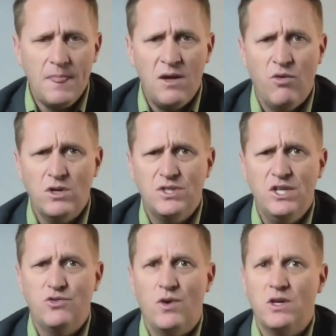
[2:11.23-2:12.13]
First
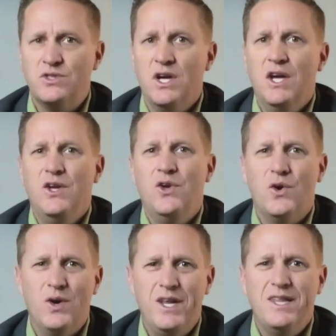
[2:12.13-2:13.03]
things first, you're
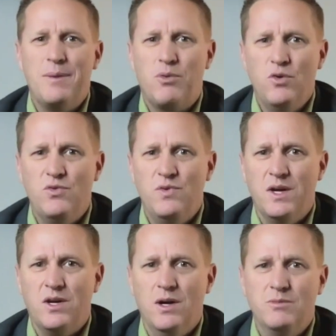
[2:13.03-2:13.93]
going to need that proof of
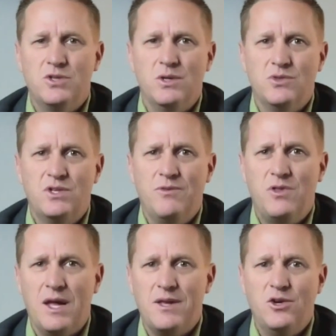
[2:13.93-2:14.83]
income. So stuff
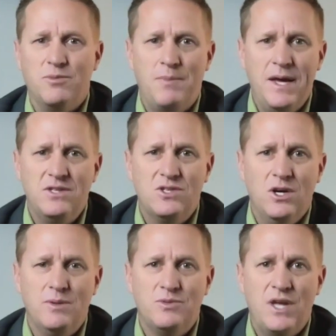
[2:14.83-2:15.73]
like your pay
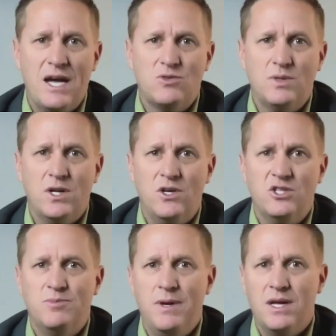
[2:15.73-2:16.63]
stubs, tax
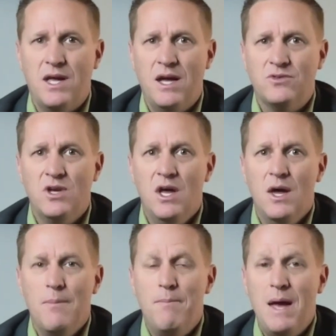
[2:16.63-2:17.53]
returns, bank accounts.
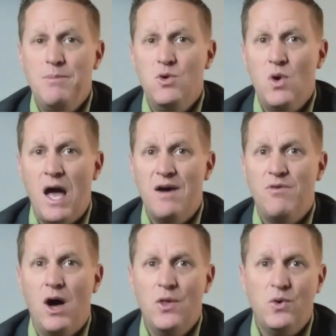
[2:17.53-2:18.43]
Maybe you have
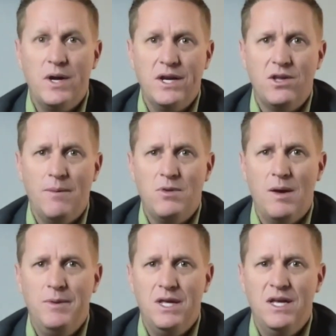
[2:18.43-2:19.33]
other income
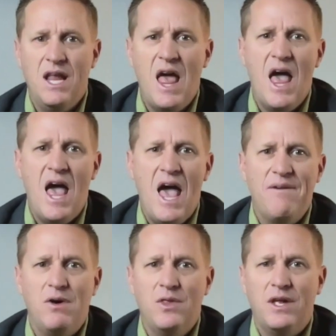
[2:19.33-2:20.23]
coming in. Have
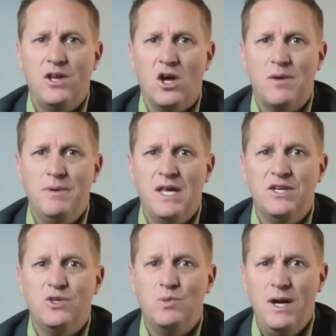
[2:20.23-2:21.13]
all that
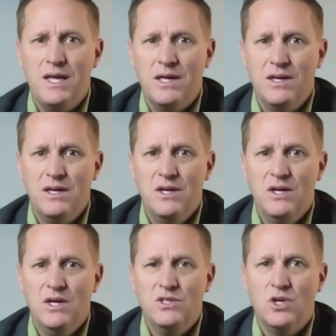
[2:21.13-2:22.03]
documentation ready.
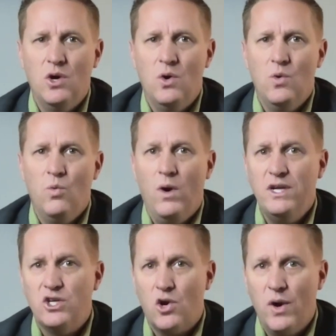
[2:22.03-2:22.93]
So what
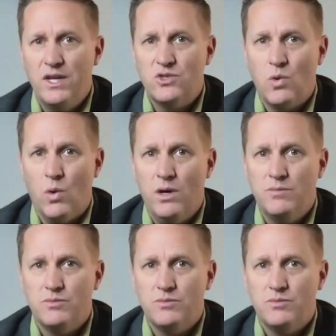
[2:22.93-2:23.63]
is your credit score?